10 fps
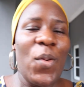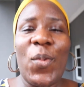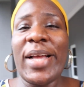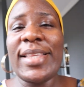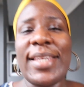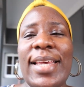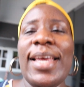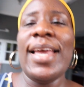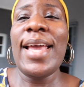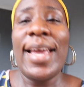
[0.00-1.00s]
White
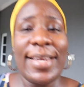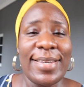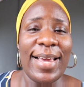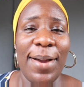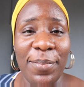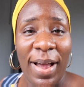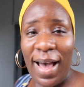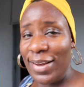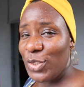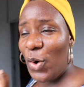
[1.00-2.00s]
yam
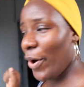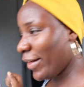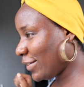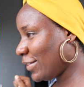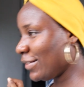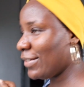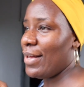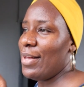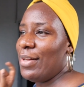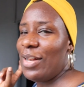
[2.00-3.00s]
and oil
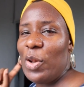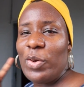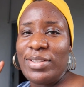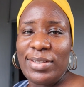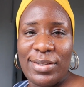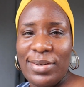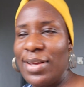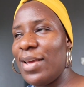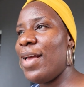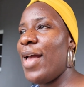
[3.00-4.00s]
loading,
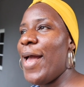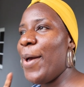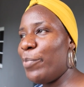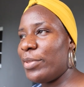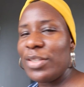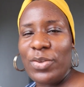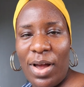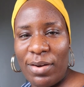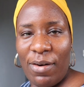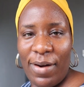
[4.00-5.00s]
potato
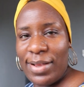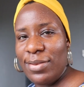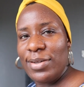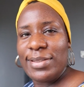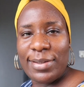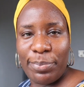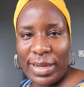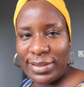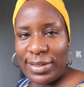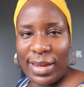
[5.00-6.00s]
and oil loading,
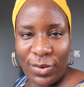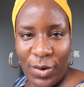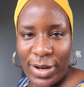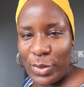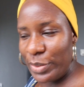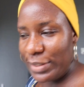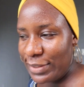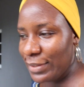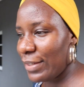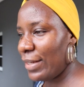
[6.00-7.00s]
plantain and oil
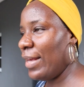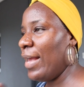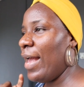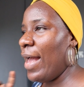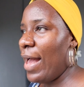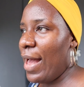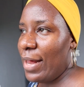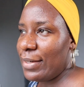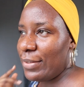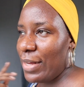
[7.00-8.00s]
loading,
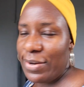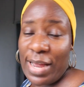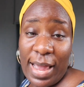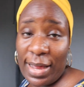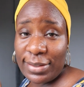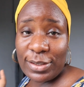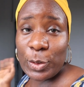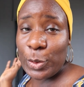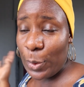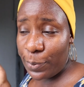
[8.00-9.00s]
and
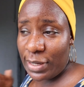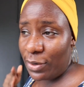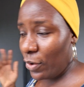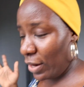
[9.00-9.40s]
soups and